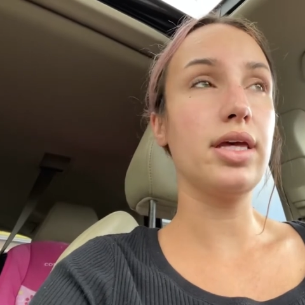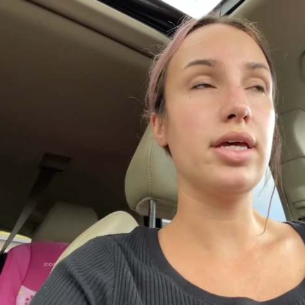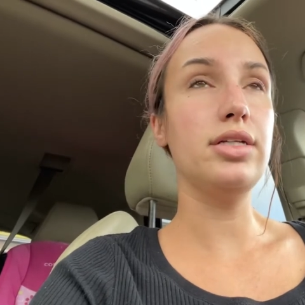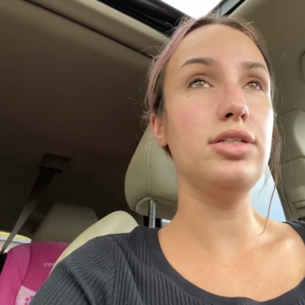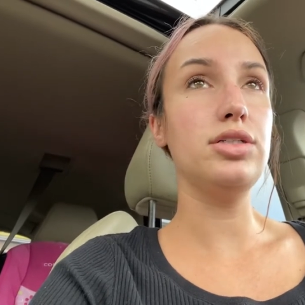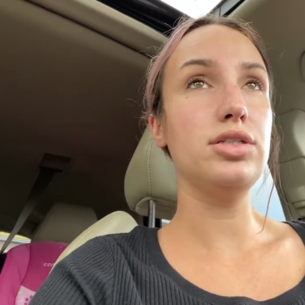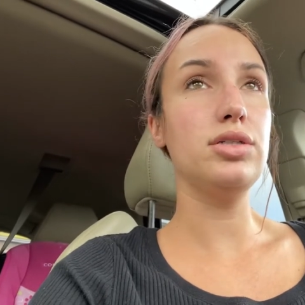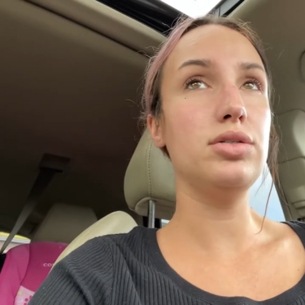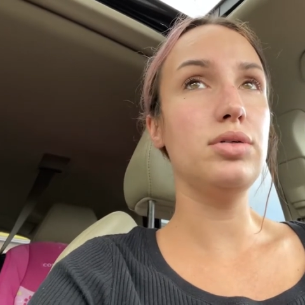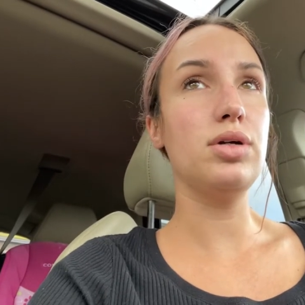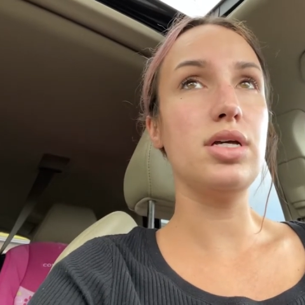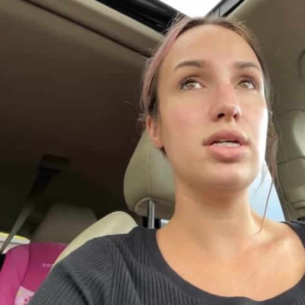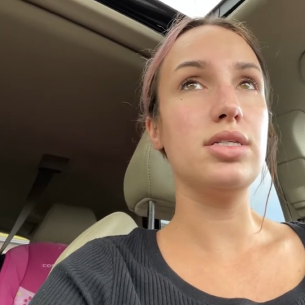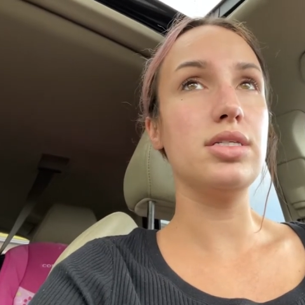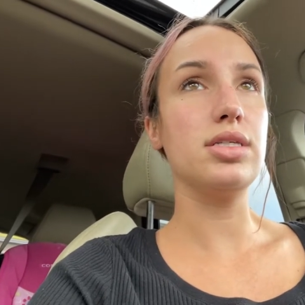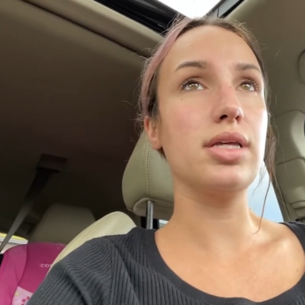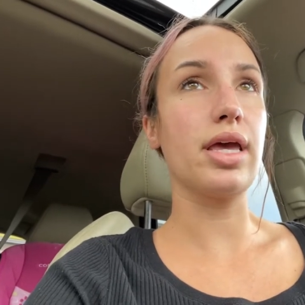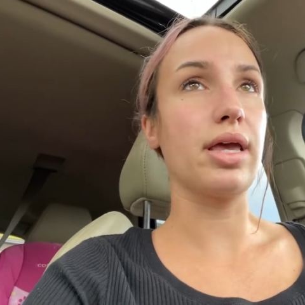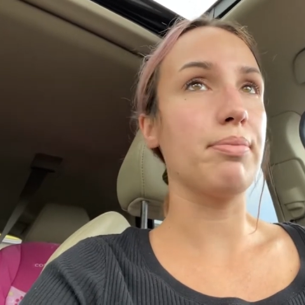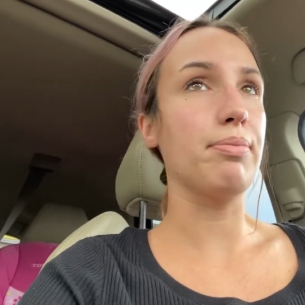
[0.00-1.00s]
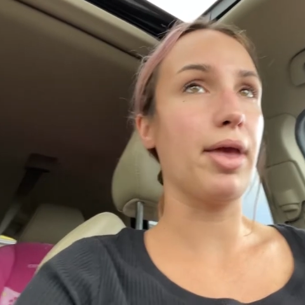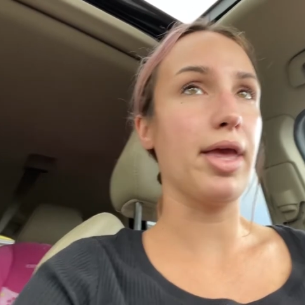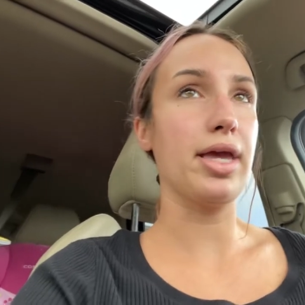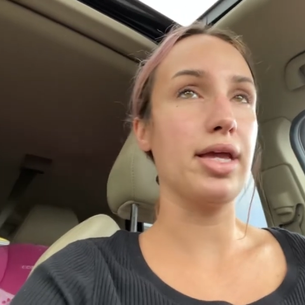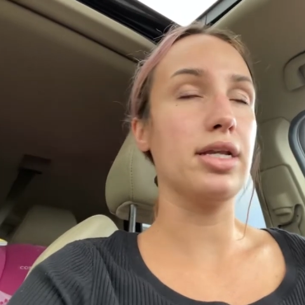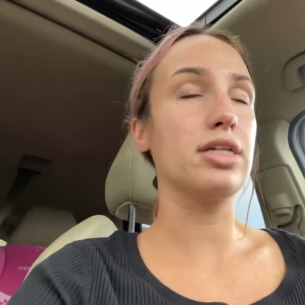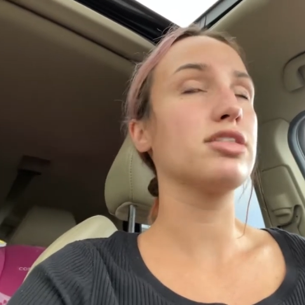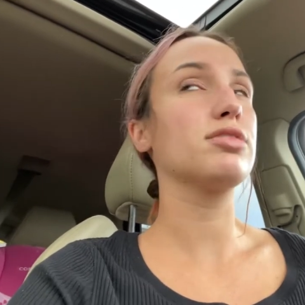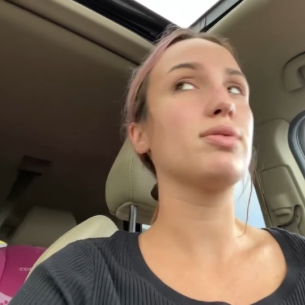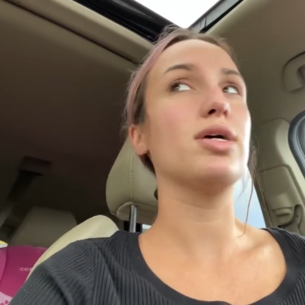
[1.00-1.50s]
into is like
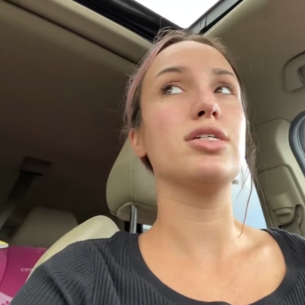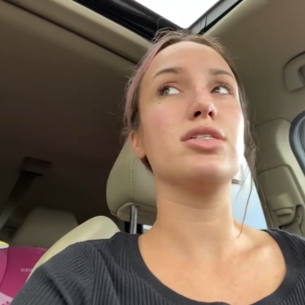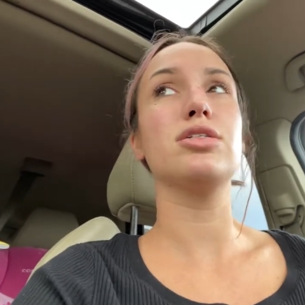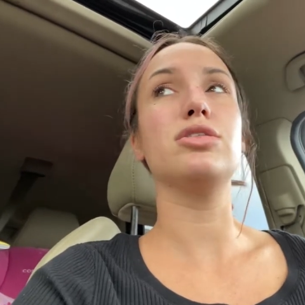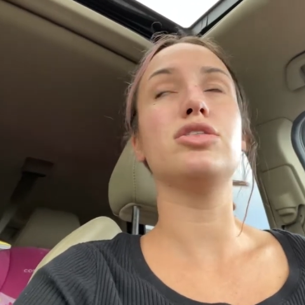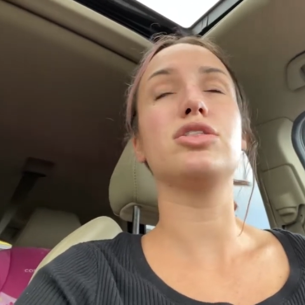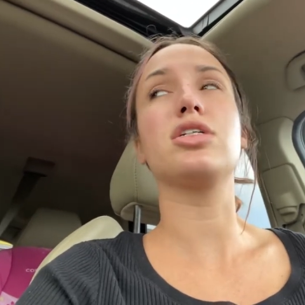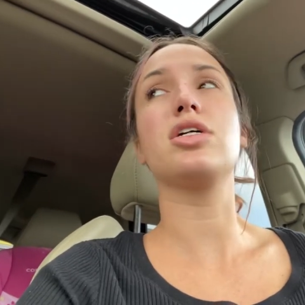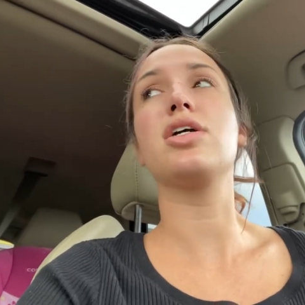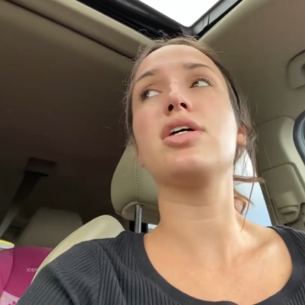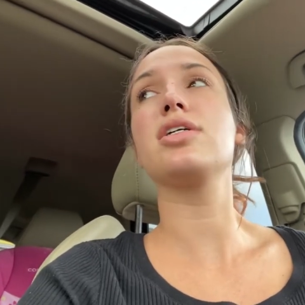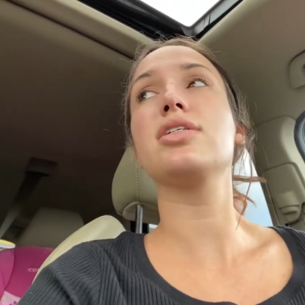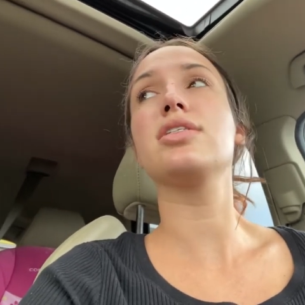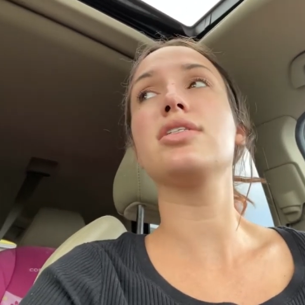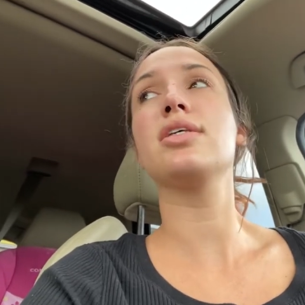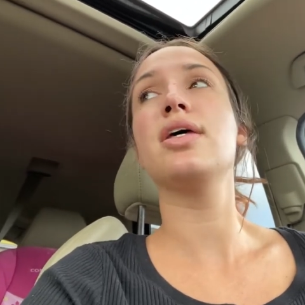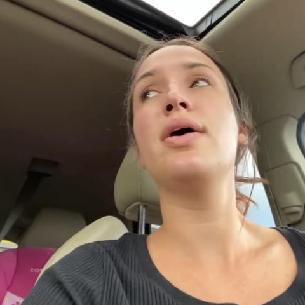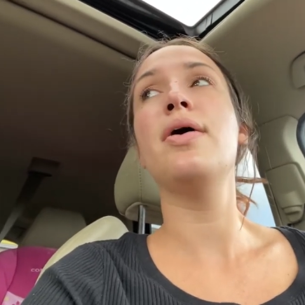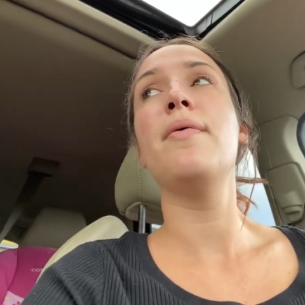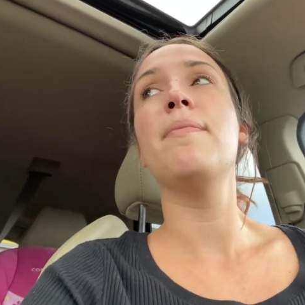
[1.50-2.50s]
making espresso drinks.